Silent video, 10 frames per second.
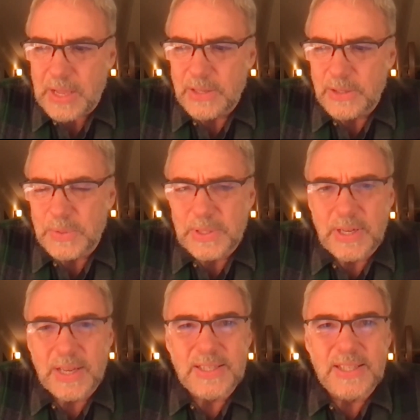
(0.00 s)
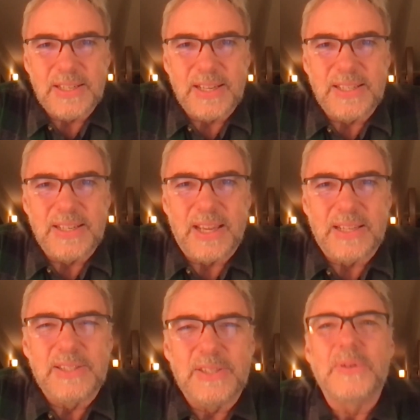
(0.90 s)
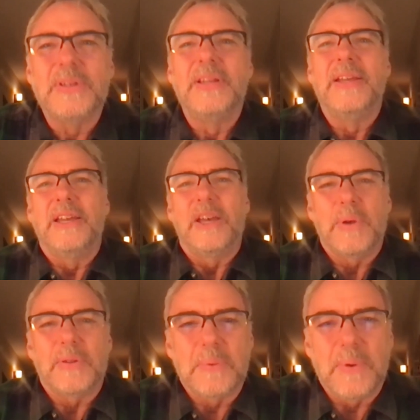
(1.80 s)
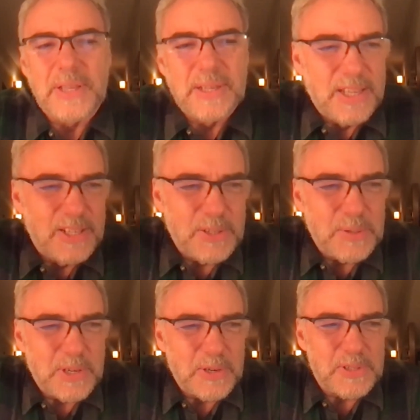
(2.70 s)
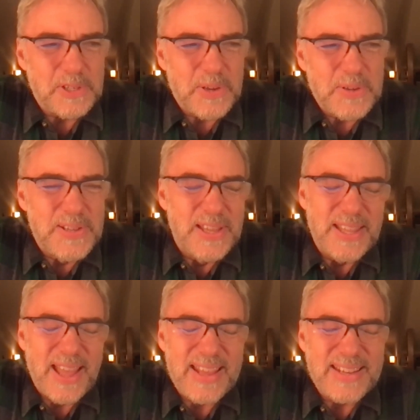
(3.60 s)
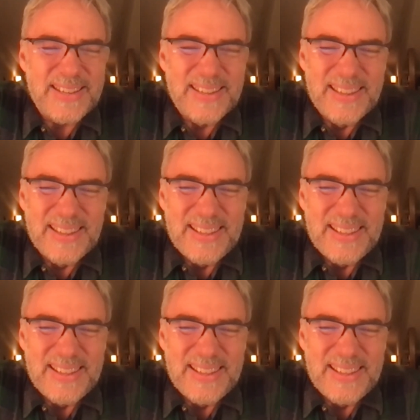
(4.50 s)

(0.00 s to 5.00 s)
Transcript: This was in 1999, so about 22 years ago. And